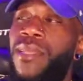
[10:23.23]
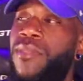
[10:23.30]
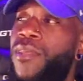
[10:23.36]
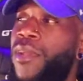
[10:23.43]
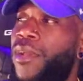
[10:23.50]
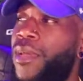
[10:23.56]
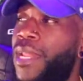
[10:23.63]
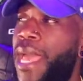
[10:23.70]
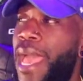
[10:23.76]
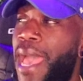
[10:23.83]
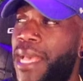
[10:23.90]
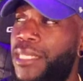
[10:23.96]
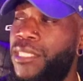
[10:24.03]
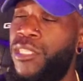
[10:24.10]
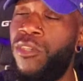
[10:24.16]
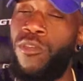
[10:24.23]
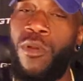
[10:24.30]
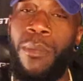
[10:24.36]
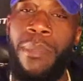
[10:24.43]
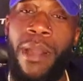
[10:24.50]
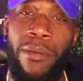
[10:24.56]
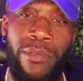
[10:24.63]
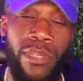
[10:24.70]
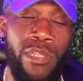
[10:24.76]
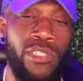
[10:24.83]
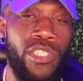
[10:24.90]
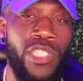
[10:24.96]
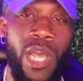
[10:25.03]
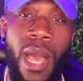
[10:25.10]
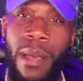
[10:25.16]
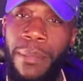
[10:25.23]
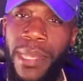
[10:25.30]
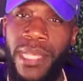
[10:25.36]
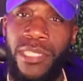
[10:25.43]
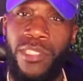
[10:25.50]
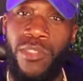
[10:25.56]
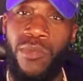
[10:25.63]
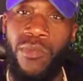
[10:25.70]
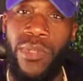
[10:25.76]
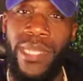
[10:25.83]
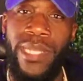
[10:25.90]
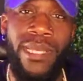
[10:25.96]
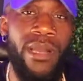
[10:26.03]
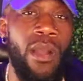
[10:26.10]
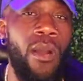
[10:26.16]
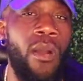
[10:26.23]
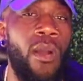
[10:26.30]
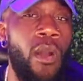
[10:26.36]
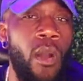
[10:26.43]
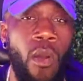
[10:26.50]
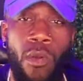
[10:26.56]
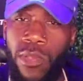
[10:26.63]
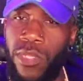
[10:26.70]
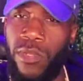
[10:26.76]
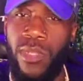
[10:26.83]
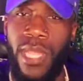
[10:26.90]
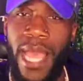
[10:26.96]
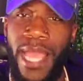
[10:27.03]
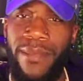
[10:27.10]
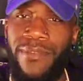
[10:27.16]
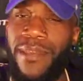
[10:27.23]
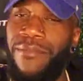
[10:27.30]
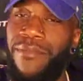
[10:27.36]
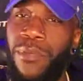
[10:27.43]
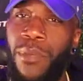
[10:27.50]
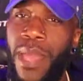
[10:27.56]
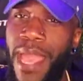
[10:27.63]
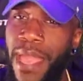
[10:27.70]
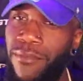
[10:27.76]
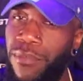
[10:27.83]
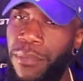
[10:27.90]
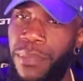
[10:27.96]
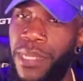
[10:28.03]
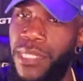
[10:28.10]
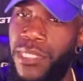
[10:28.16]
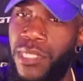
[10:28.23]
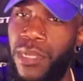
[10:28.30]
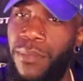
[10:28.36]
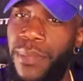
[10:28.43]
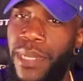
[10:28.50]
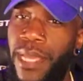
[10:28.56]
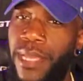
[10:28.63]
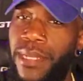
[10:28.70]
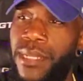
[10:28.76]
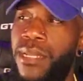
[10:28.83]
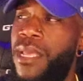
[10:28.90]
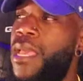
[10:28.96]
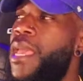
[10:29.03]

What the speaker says: They're going to ask you about your job history all your life. Have you ever been terminated?